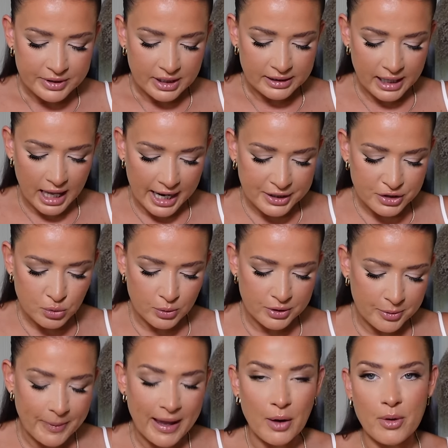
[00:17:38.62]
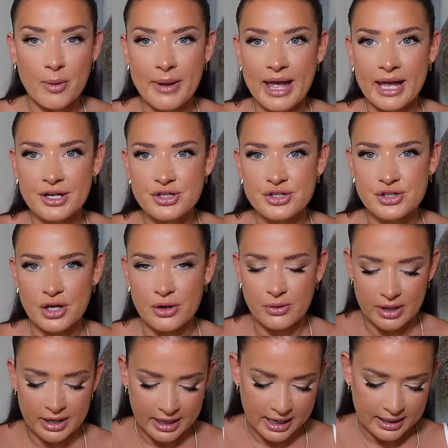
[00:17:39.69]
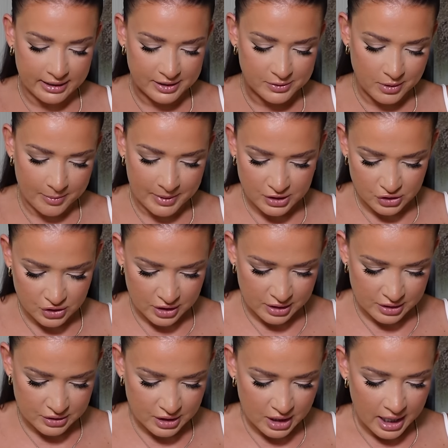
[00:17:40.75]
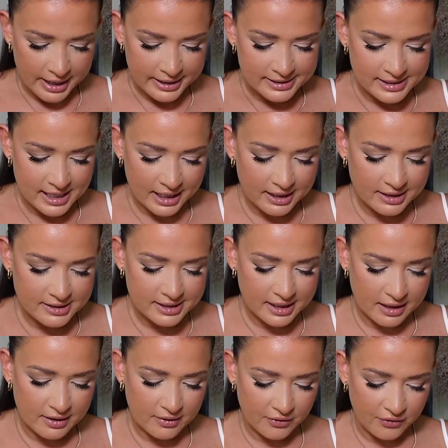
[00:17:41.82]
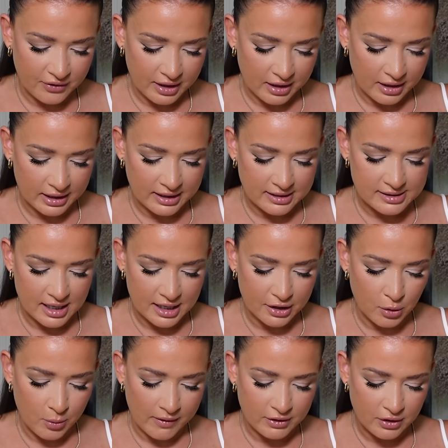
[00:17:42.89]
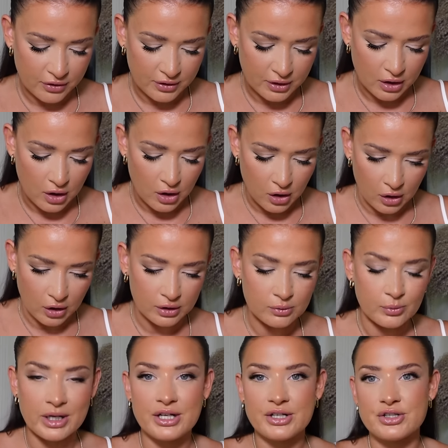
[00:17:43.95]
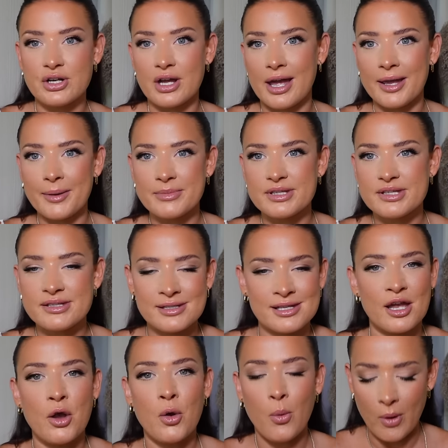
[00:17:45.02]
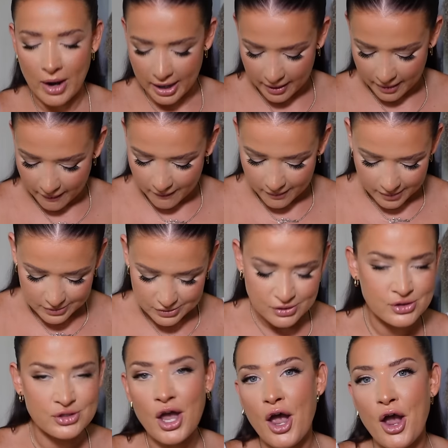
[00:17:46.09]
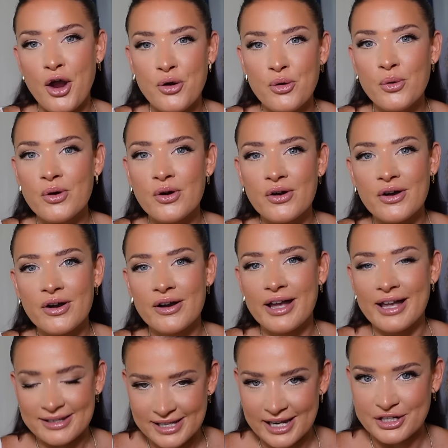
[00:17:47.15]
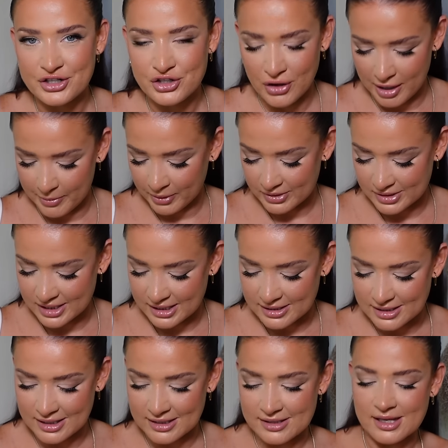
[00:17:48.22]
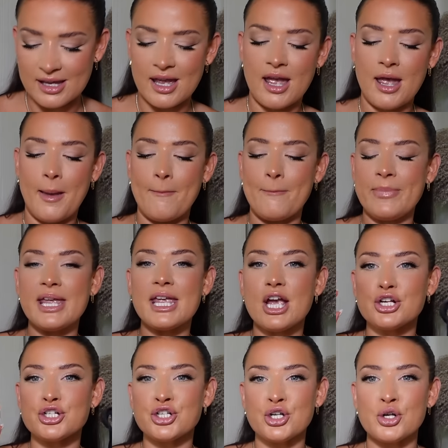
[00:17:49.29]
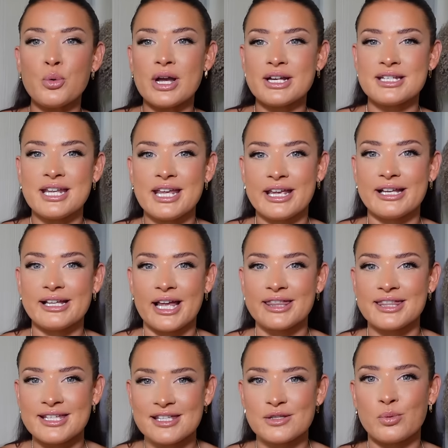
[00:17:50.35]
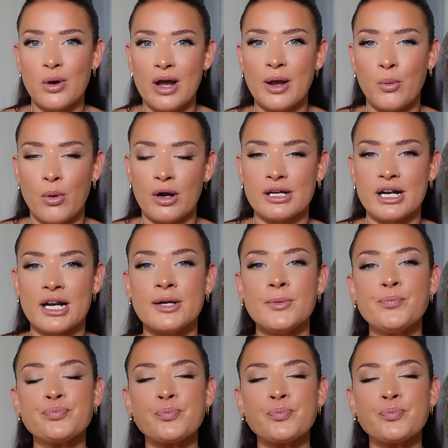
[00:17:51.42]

lined with power mesh, so again, that's what I mentioned. Second skin feel, it's like you're wearing nothing at all, which I am so, so excited to try, because this is me to a T. Like, this is what I want. And